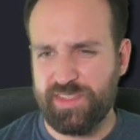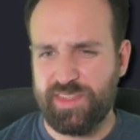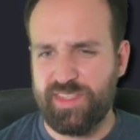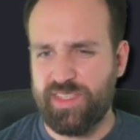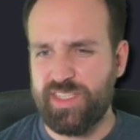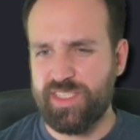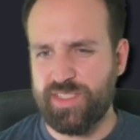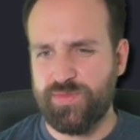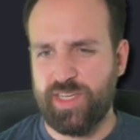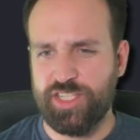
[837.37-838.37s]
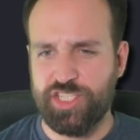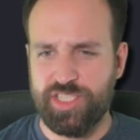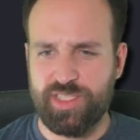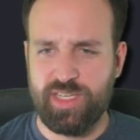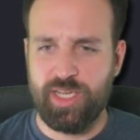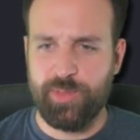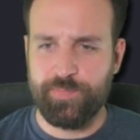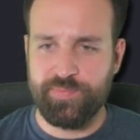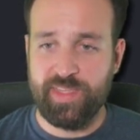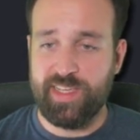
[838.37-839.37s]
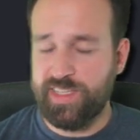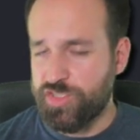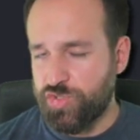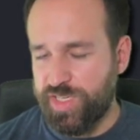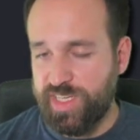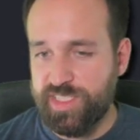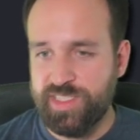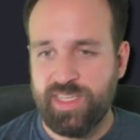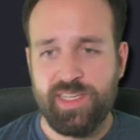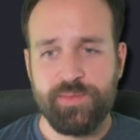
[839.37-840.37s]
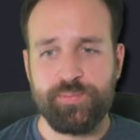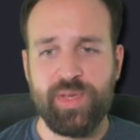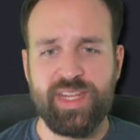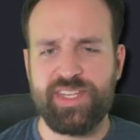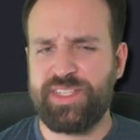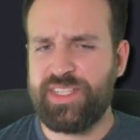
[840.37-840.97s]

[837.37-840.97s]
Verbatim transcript: this function, um, it is triggered, but it